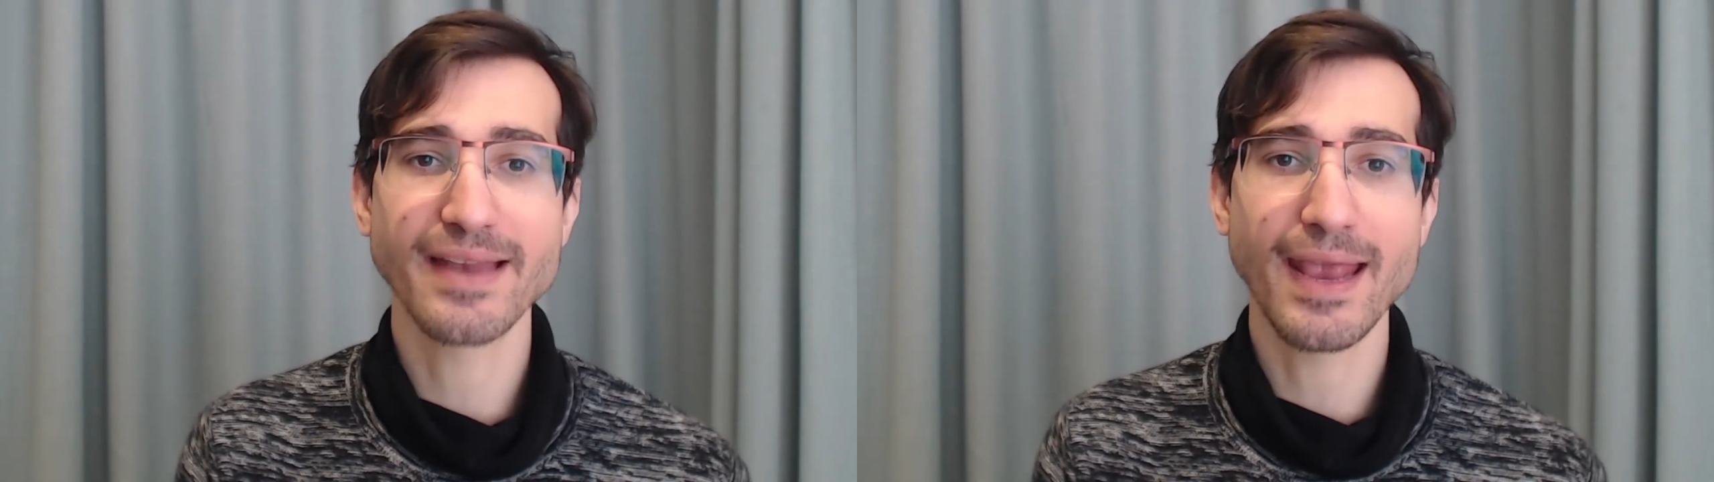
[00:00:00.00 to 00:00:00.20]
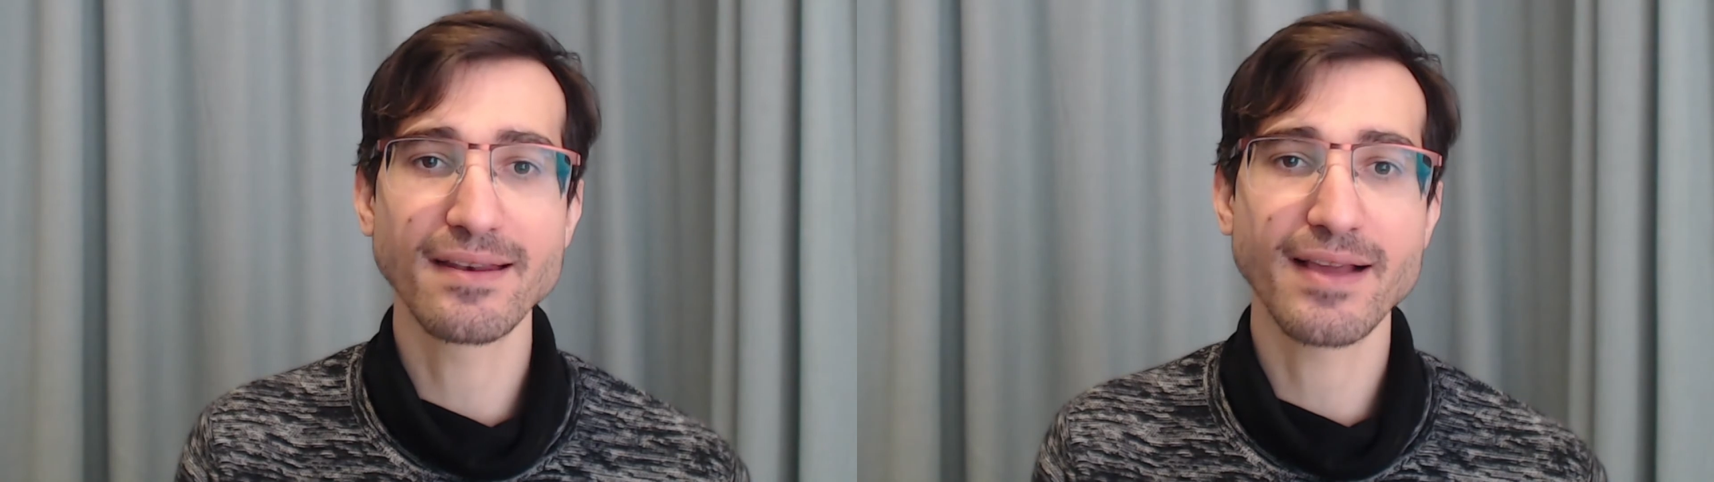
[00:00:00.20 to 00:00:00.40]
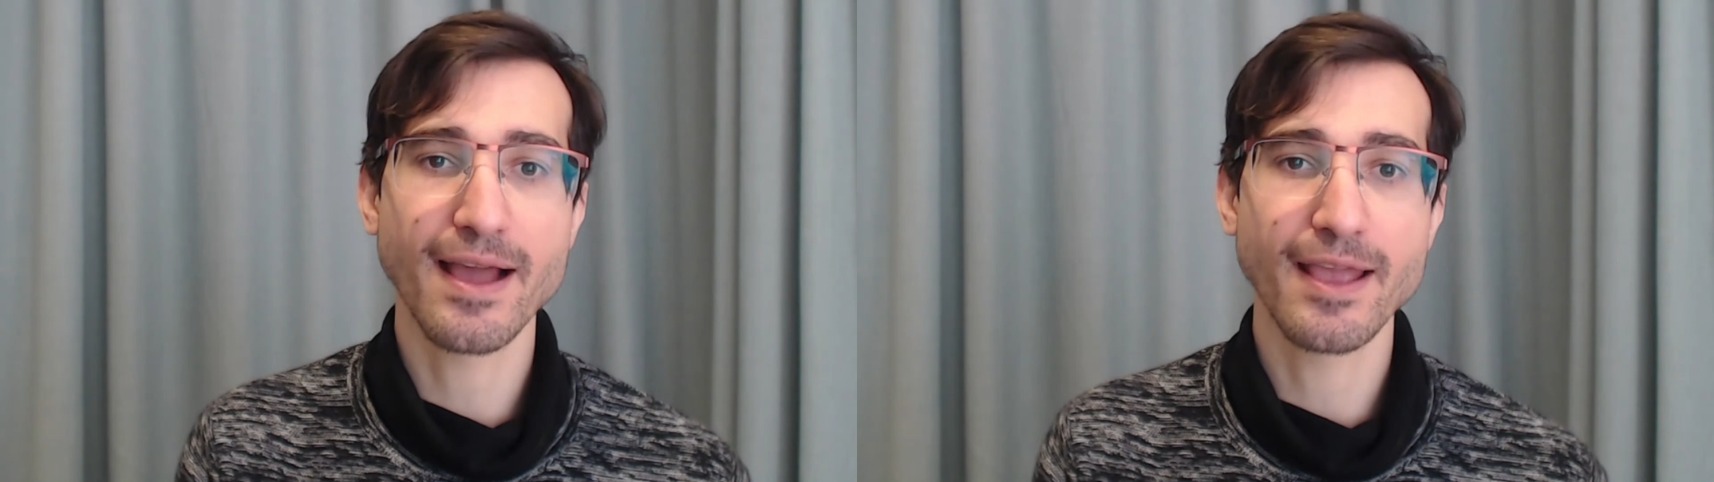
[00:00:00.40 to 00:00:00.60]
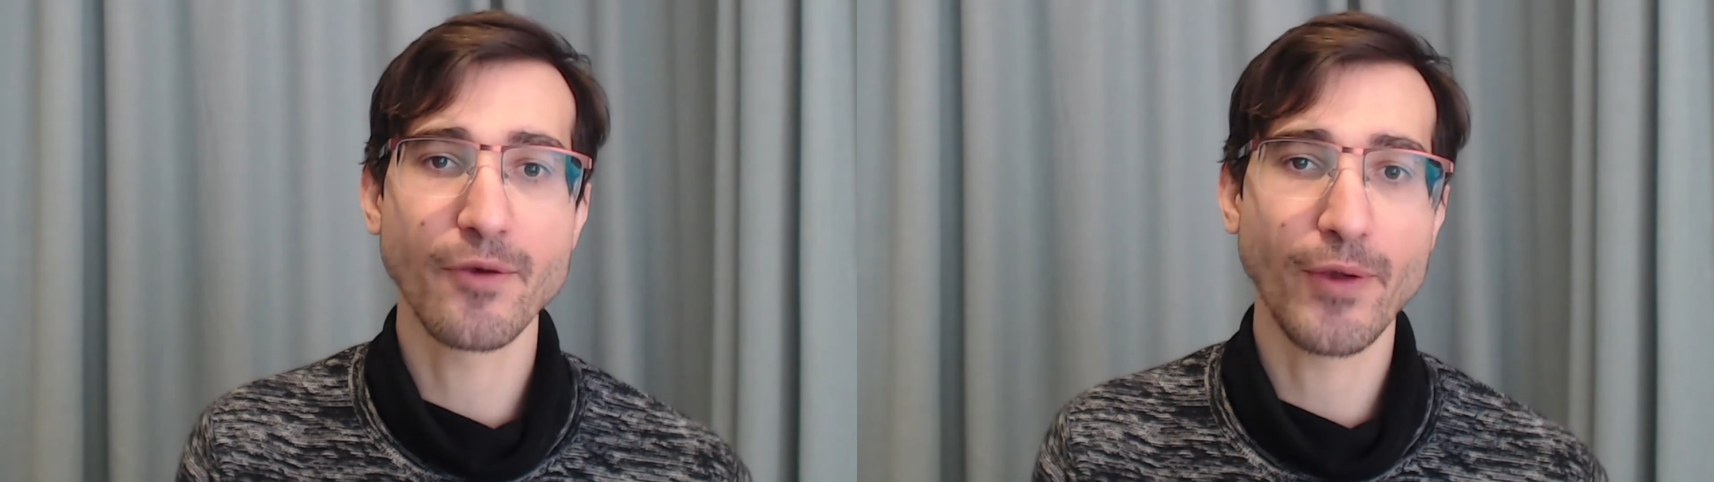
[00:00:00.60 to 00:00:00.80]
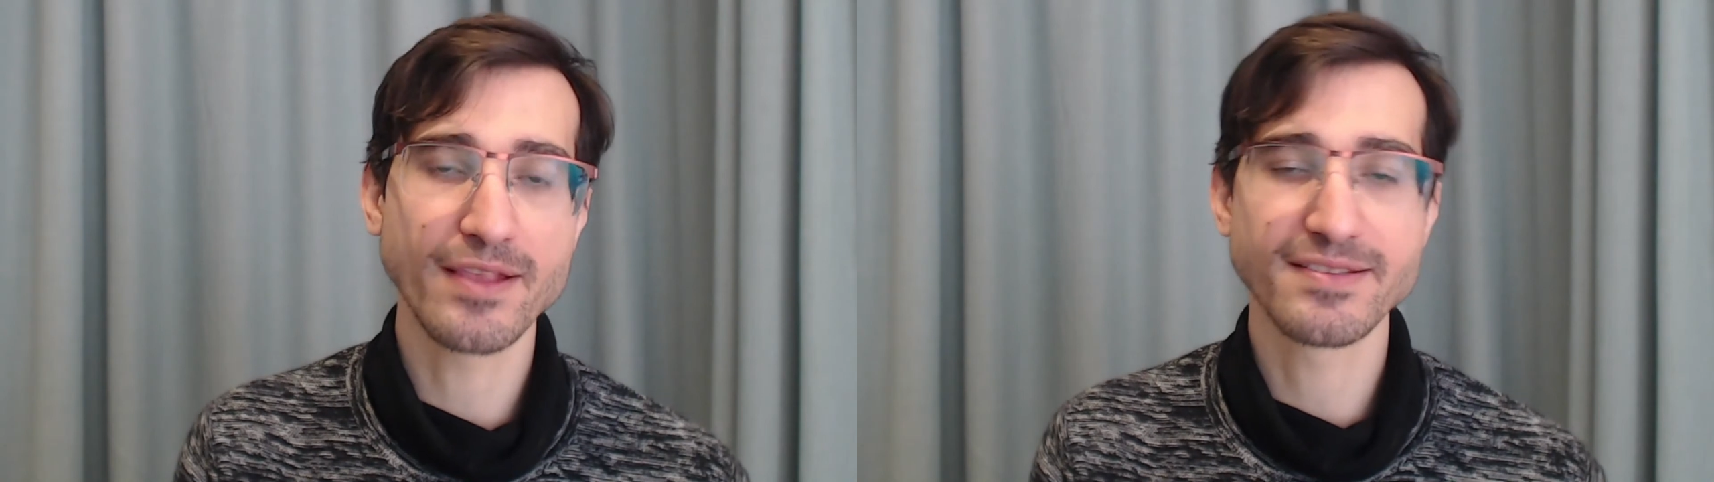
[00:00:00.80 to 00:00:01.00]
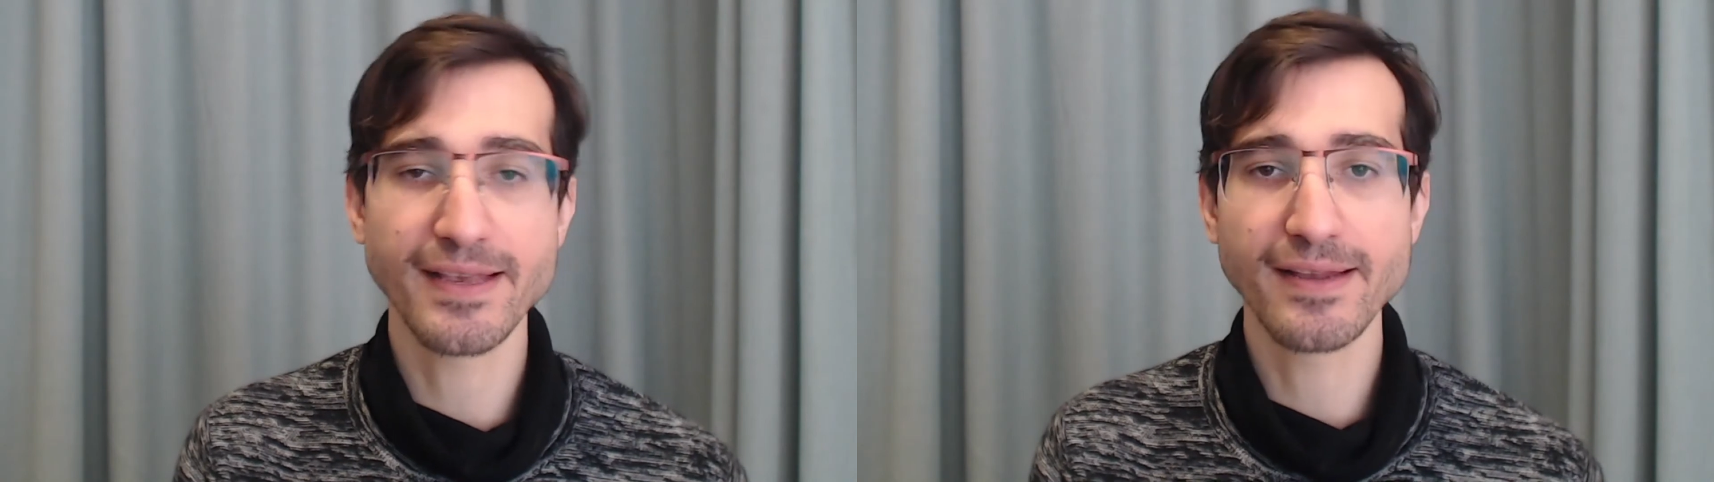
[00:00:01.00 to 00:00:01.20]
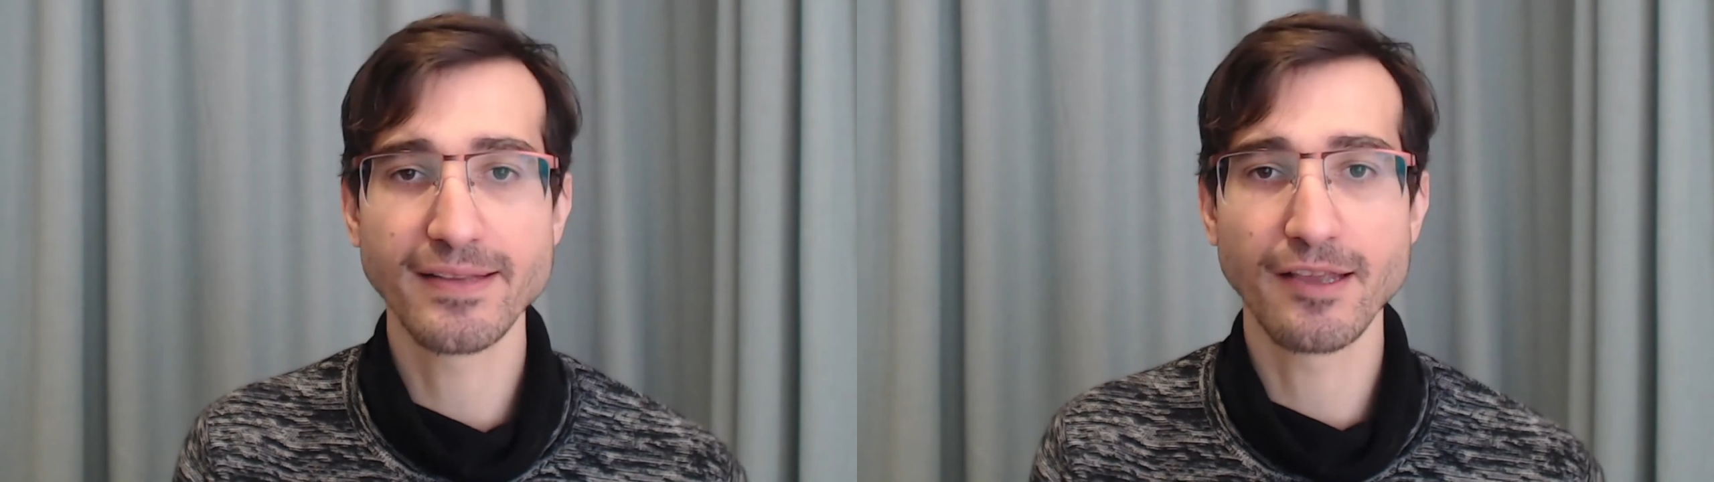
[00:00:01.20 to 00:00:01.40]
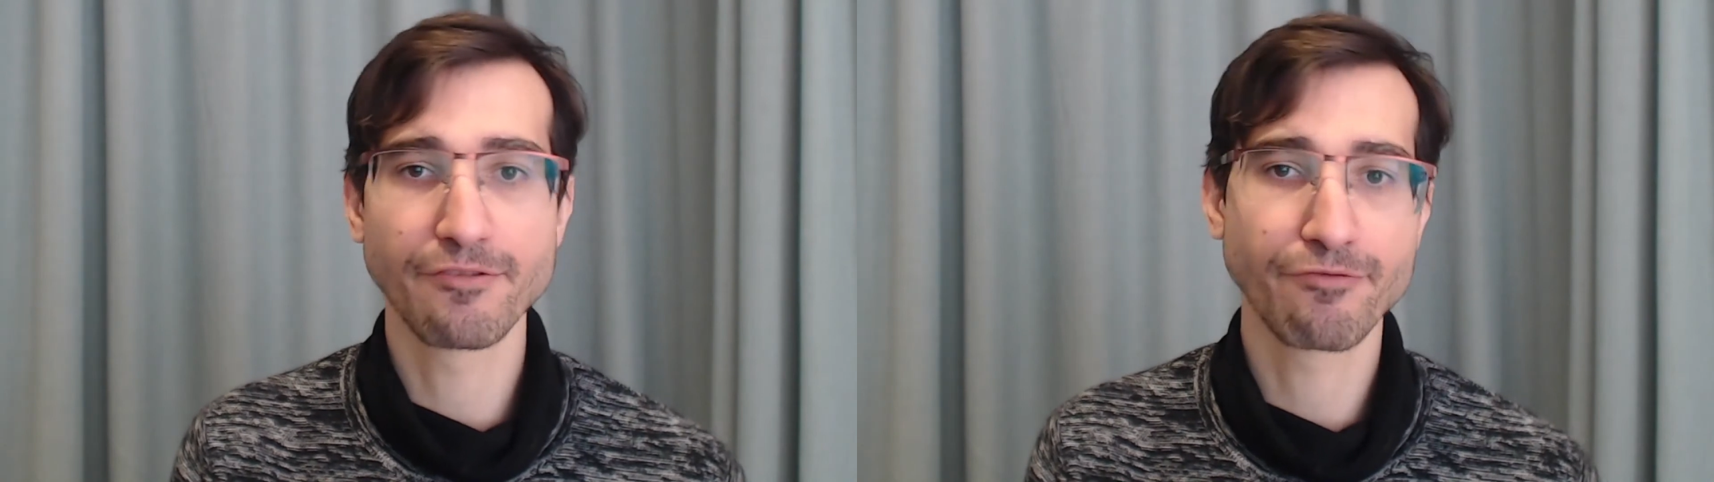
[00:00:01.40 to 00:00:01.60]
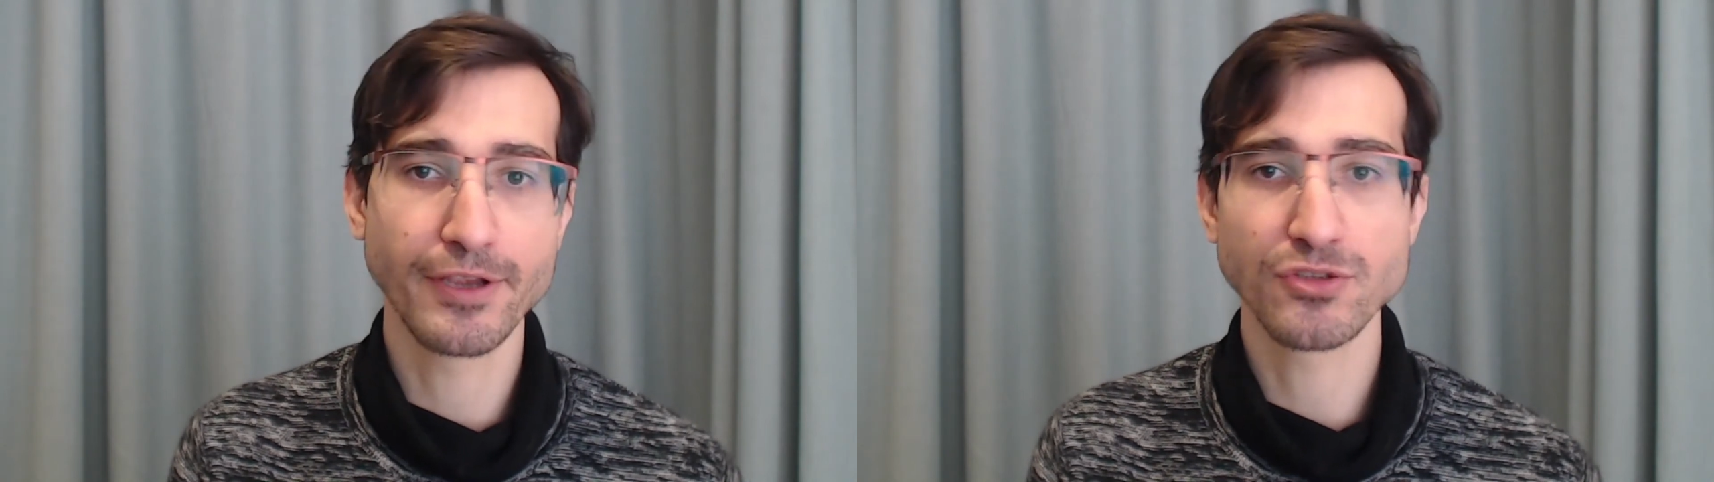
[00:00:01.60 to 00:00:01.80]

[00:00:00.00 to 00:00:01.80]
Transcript: anti-rancidity fish